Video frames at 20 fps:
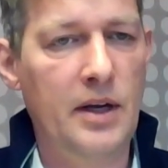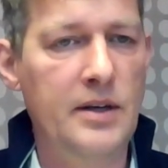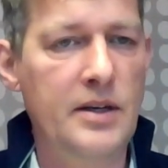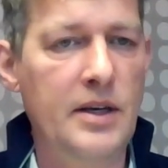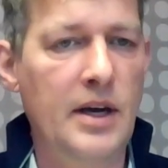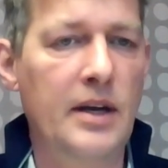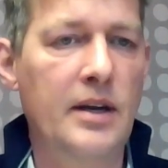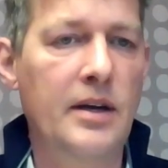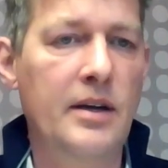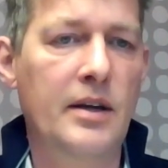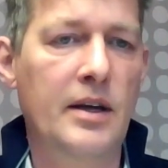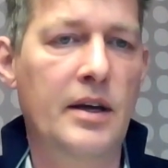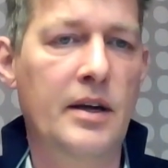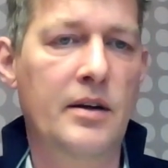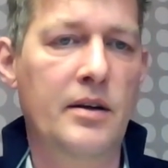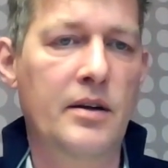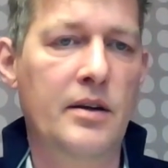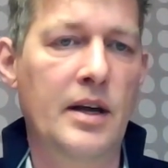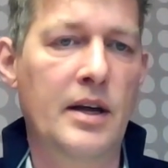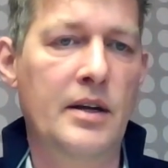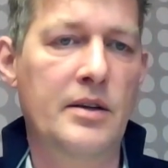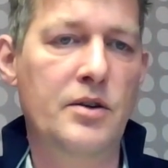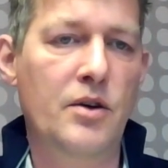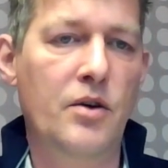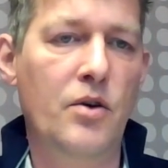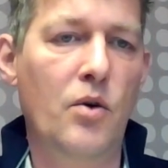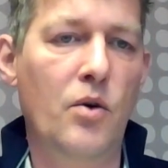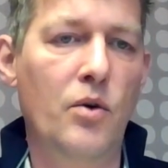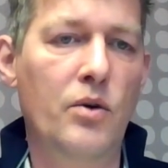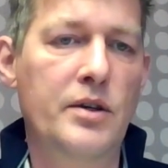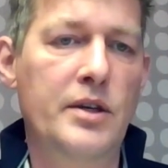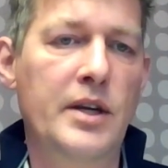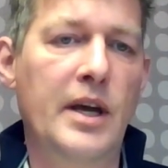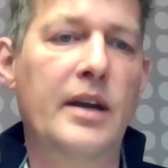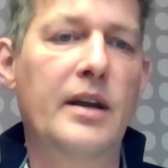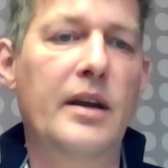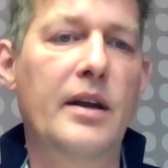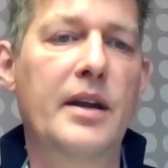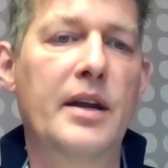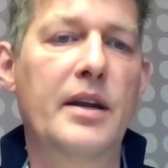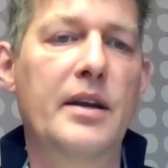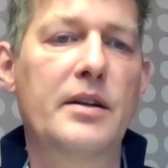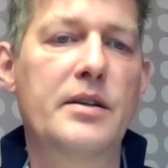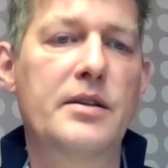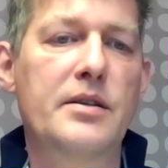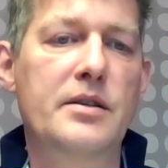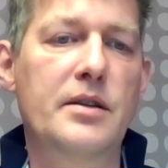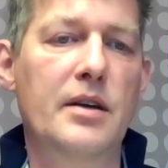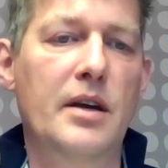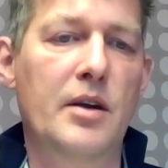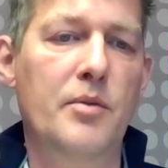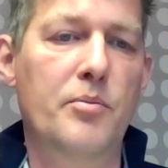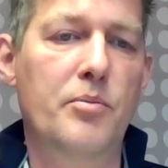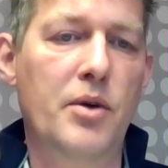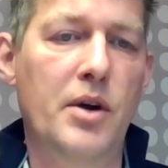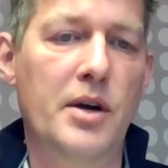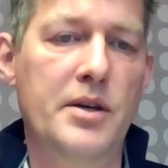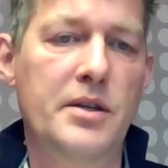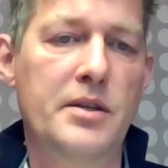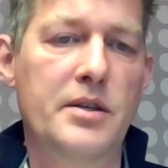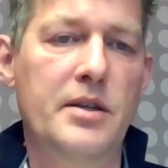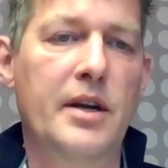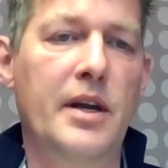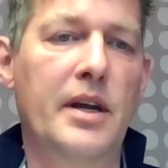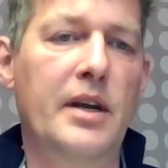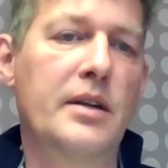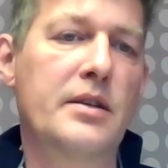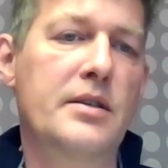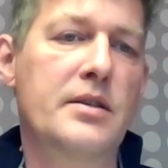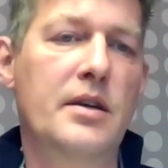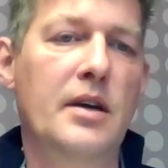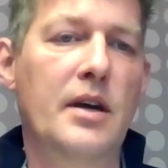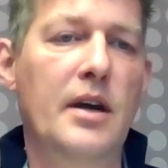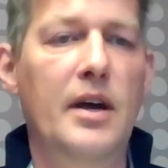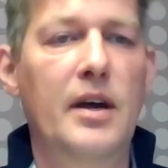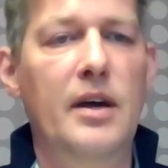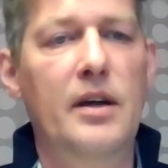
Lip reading: data that's called data lineage and process lineage